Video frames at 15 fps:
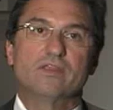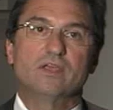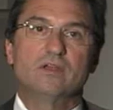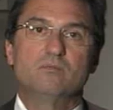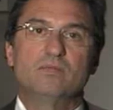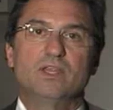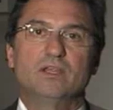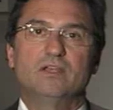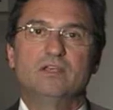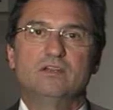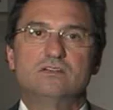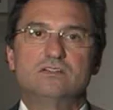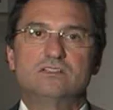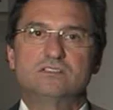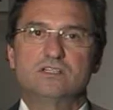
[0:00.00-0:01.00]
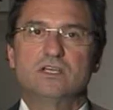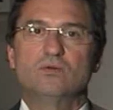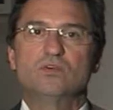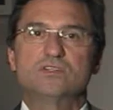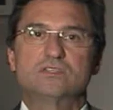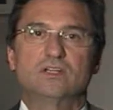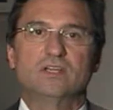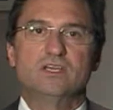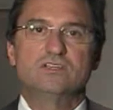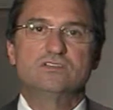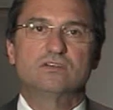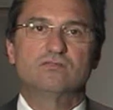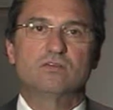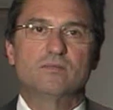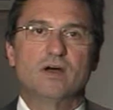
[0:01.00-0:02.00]
the inability to distinguish the
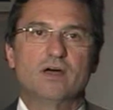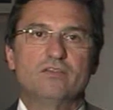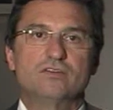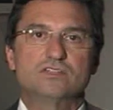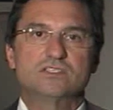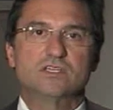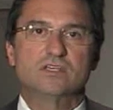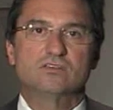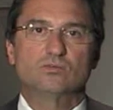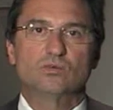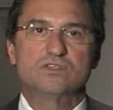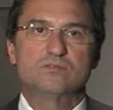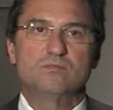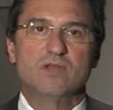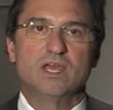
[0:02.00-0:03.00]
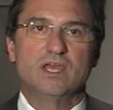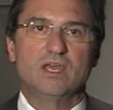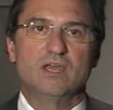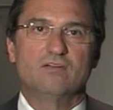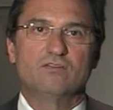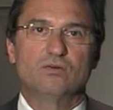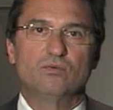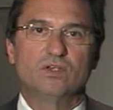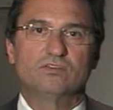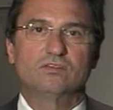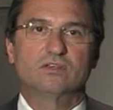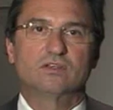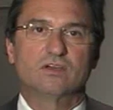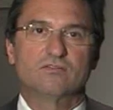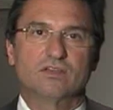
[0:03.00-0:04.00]
lesion from other cysts which may have a risk
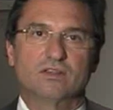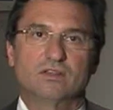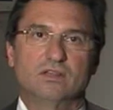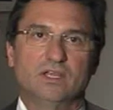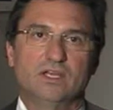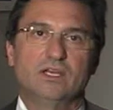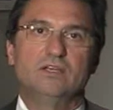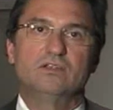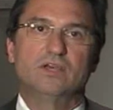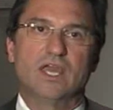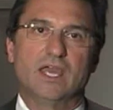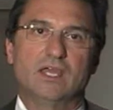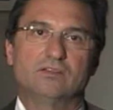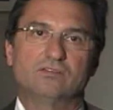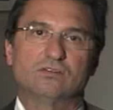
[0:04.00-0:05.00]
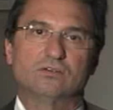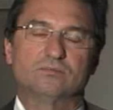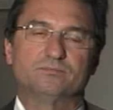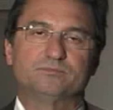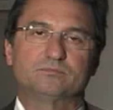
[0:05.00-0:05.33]
of leading to cancer.